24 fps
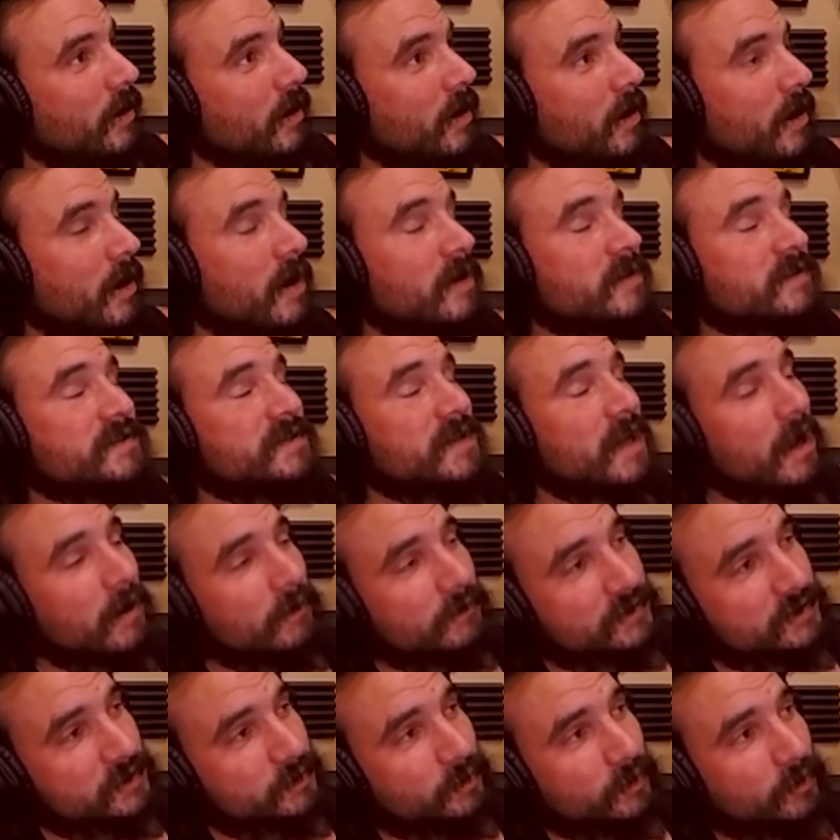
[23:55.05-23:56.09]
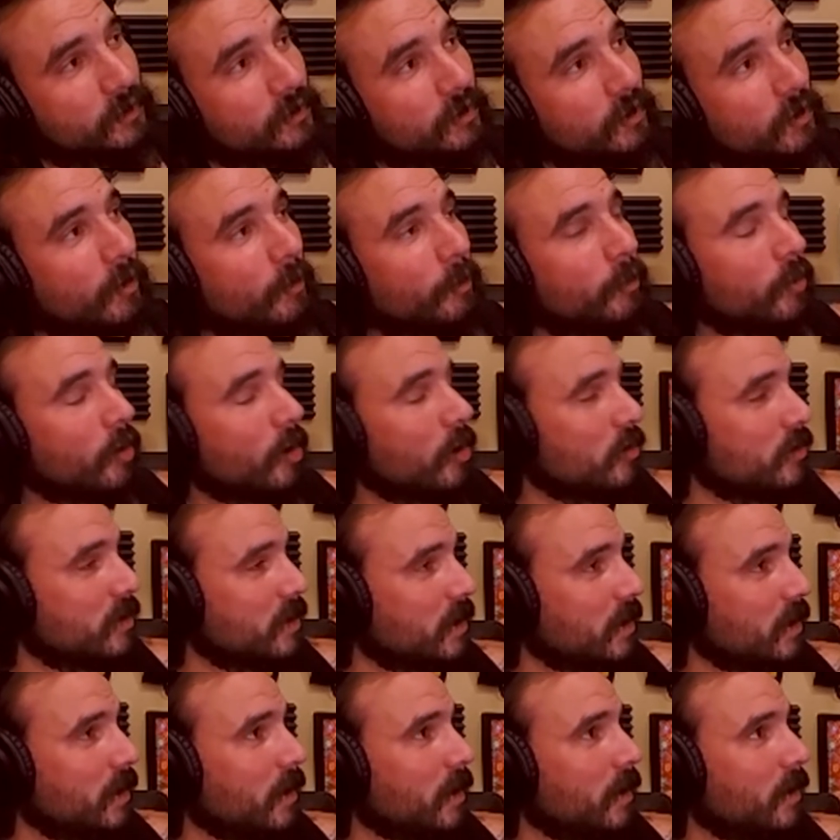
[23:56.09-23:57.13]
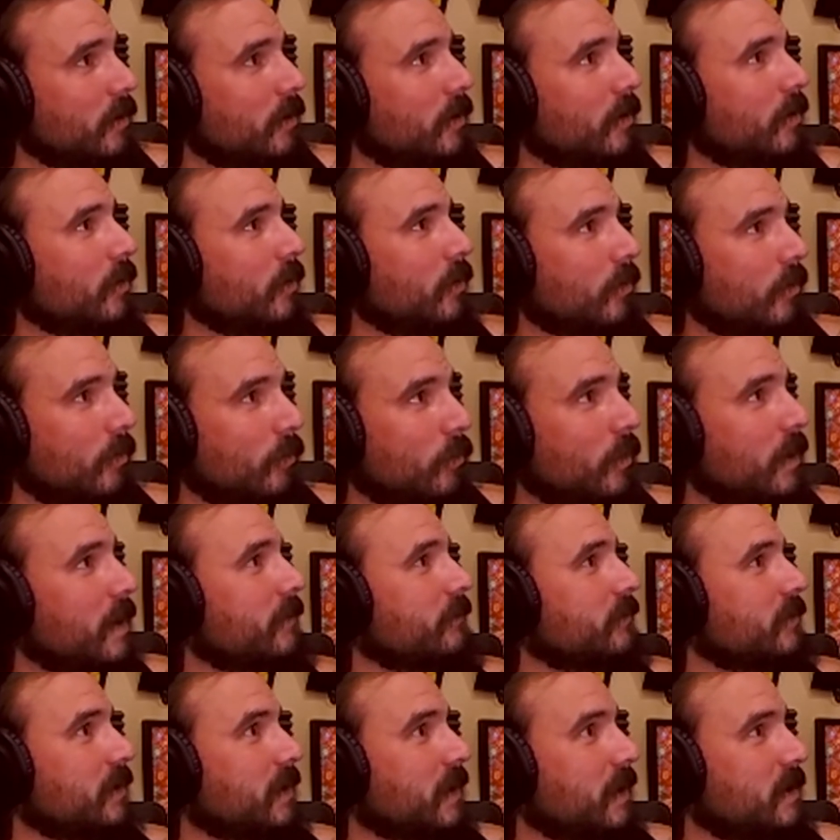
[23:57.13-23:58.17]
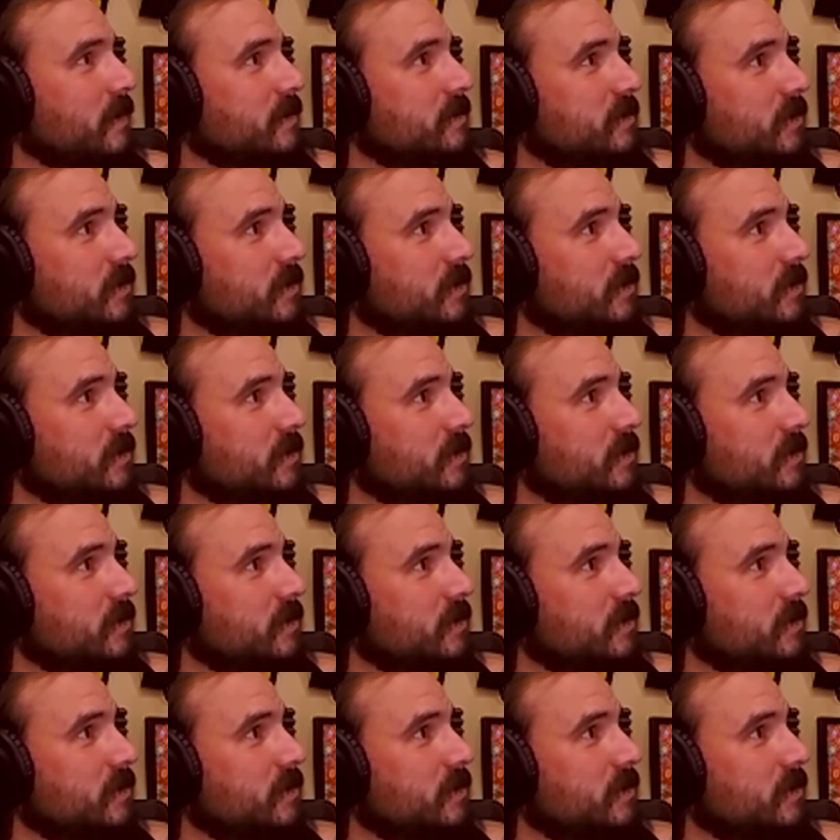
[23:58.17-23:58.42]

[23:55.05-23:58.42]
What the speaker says: unsalvageable or broken or whatever the case,